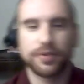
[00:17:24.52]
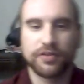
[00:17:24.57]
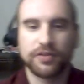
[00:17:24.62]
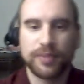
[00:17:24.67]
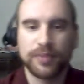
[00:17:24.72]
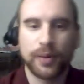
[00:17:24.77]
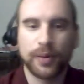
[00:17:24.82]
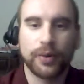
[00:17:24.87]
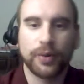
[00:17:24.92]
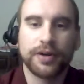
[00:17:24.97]
over
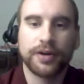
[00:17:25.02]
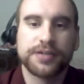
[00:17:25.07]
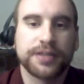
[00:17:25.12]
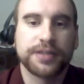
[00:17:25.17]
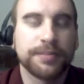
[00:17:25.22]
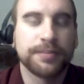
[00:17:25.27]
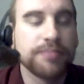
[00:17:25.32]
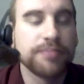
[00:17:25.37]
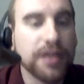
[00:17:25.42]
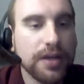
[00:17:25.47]
my wires
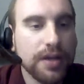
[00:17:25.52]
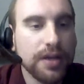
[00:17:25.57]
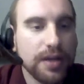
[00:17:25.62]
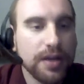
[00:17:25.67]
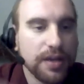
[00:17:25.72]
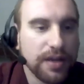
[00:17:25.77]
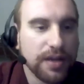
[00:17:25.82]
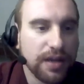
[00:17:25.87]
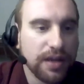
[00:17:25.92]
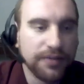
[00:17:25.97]
here.
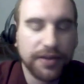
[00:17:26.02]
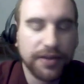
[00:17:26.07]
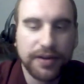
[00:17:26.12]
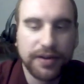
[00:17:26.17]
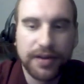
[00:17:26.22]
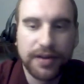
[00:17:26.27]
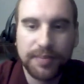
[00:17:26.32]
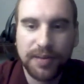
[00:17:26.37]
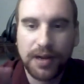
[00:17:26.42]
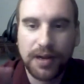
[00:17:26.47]
If they're
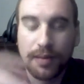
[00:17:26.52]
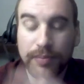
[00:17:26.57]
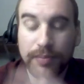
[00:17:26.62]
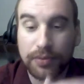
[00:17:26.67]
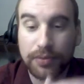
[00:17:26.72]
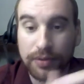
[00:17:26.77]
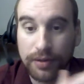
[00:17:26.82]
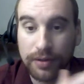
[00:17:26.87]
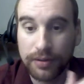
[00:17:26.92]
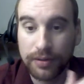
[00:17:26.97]
hip-hop
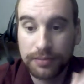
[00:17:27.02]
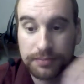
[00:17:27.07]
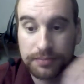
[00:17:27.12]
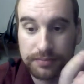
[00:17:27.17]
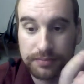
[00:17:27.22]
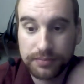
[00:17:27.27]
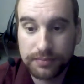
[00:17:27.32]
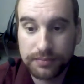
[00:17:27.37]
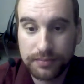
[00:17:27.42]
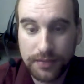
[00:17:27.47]
or
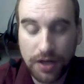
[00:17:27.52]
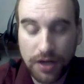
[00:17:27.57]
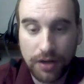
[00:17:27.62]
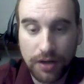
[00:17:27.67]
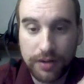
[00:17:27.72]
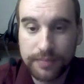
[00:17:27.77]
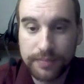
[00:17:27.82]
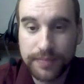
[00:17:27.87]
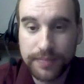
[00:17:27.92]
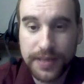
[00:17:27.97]

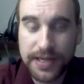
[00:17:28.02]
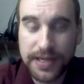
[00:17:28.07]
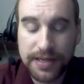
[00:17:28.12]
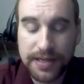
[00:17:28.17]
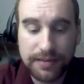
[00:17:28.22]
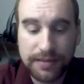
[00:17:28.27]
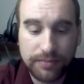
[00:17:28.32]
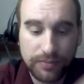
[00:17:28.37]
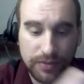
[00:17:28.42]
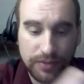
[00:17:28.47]

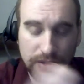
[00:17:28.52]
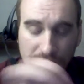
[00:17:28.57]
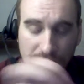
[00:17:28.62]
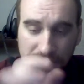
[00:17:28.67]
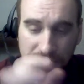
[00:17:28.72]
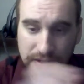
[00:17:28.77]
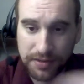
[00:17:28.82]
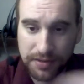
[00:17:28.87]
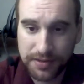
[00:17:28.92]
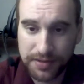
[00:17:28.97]
R&B, you have
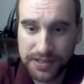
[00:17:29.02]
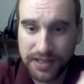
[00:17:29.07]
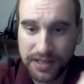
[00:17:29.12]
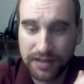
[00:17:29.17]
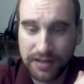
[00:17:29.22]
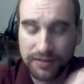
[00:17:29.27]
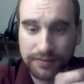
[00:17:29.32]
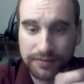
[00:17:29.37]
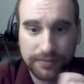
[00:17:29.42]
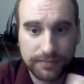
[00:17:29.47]
another set
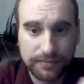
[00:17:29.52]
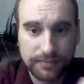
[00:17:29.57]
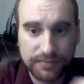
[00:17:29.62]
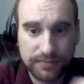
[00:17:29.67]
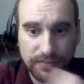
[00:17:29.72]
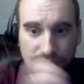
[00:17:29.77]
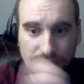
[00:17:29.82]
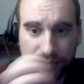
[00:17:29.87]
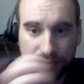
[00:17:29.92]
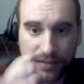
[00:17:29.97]
of
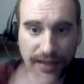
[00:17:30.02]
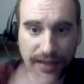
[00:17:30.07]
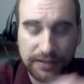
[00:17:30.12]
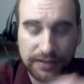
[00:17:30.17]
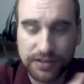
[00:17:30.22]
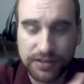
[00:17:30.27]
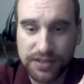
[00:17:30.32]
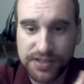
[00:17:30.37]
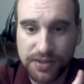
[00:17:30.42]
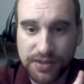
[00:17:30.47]
down
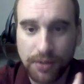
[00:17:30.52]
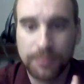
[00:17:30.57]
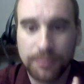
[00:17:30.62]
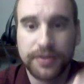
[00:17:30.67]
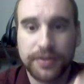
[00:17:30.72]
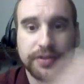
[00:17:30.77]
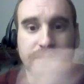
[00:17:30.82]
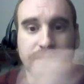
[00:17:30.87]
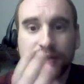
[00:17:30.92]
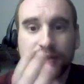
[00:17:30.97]
to soul
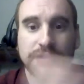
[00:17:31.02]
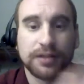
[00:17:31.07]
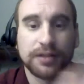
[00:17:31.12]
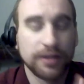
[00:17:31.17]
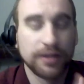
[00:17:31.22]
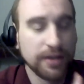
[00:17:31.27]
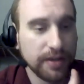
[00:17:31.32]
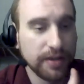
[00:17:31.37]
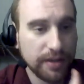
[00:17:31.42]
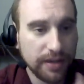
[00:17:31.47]
music.
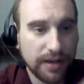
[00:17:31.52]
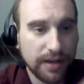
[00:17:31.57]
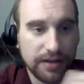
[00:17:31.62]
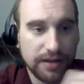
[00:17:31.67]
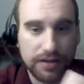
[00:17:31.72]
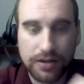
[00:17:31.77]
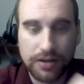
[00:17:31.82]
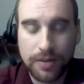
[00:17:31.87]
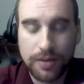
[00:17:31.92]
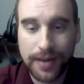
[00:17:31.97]
And
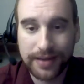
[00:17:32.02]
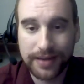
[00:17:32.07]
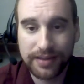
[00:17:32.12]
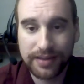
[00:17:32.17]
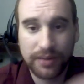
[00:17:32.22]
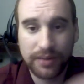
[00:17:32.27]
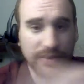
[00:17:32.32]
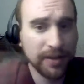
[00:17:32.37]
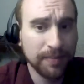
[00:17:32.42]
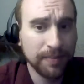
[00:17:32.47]
you can go back
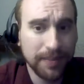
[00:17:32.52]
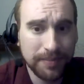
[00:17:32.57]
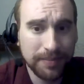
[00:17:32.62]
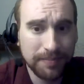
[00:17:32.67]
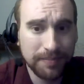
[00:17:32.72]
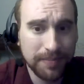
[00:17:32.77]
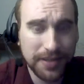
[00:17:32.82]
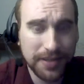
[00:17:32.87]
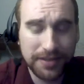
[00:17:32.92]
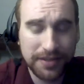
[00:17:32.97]
that way, but
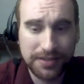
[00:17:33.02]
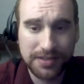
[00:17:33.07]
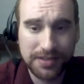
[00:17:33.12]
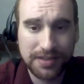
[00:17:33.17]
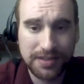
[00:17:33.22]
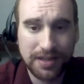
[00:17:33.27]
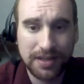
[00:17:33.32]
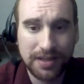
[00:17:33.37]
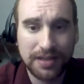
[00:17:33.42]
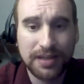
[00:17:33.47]
Beatles is
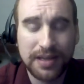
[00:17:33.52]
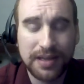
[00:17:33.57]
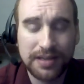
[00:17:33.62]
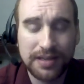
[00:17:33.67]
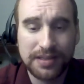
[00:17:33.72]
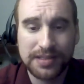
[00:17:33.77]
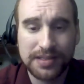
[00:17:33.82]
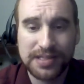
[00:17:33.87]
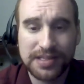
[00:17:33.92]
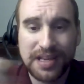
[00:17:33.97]
going to
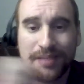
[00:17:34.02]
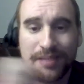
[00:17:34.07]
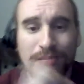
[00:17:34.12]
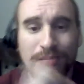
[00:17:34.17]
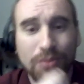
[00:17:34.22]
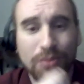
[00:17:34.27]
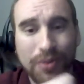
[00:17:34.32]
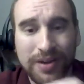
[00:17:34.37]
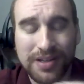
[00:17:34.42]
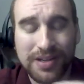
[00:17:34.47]
hit the same
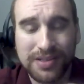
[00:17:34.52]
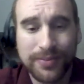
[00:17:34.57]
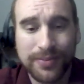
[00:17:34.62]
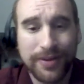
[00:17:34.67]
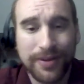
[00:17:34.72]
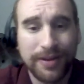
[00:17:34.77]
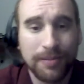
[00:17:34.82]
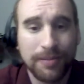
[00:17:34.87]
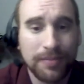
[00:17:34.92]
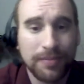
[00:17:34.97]
point as
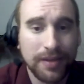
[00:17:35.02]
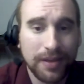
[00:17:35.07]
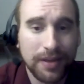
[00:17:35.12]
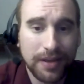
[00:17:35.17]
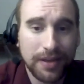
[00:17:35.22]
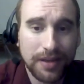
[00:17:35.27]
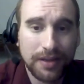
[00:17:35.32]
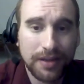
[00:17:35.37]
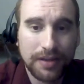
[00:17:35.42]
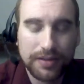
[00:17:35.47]
well.
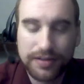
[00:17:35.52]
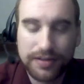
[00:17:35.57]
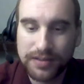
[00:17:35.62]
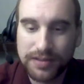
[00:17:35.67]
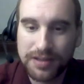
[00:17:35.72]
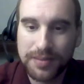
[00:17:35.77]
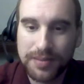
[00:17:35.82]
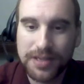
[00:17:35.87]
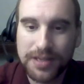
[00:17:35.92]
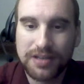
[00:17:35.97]

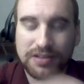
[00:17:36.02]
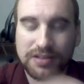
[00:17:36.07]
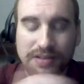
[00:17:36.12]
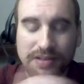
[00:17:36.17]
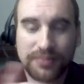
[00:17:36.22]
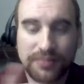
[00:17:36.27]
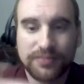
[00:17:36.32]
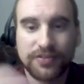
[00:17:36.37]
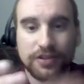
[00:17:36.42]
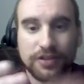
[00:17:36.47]
There's going to be
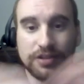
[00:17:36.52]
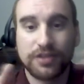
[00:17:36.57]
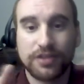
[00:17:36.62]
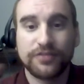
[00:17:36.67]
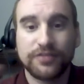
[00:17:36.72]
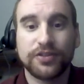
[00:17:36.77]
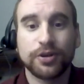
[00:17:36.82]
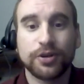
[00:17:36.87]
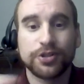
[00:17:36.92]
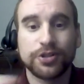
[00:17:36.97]
some
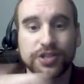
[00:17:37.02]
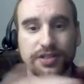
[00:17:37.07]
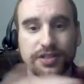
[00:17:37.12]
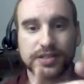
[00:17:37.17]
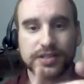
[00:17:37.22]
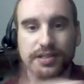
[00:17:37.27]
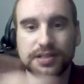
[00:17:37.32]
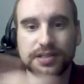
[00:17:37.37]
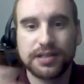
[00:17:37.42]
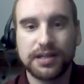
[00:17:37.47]

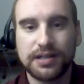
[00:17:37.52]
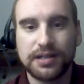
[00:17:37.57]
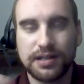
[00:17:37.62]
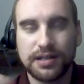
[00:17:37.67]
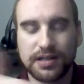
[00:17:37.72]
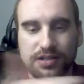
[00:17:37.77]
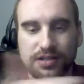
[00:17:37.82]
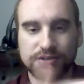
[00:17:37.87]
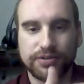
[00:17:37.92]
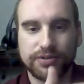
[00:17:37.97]
convergence in
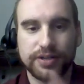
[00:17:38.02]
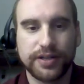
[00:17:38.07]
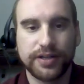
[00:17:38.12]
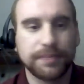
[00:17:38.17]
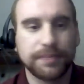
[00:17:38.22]
the history.